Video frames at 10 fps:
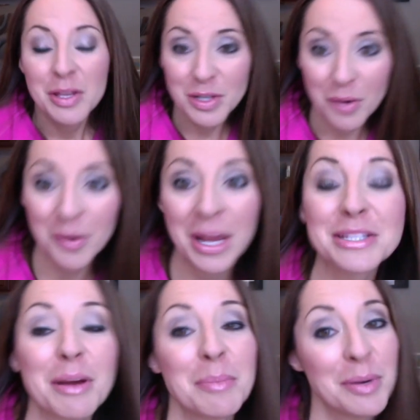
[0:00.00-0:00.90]
So
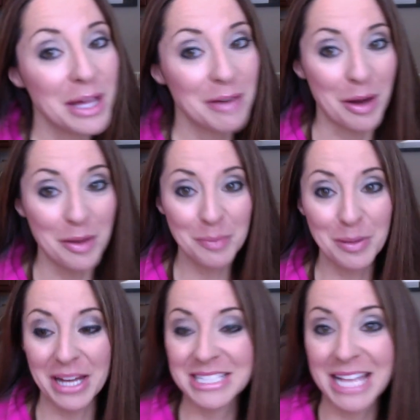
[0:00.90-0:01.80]
I pull out all the
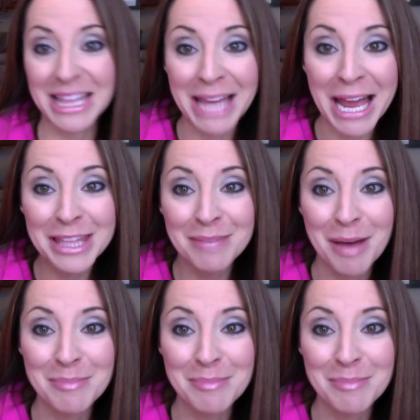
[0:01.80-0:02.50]
products, I line them up.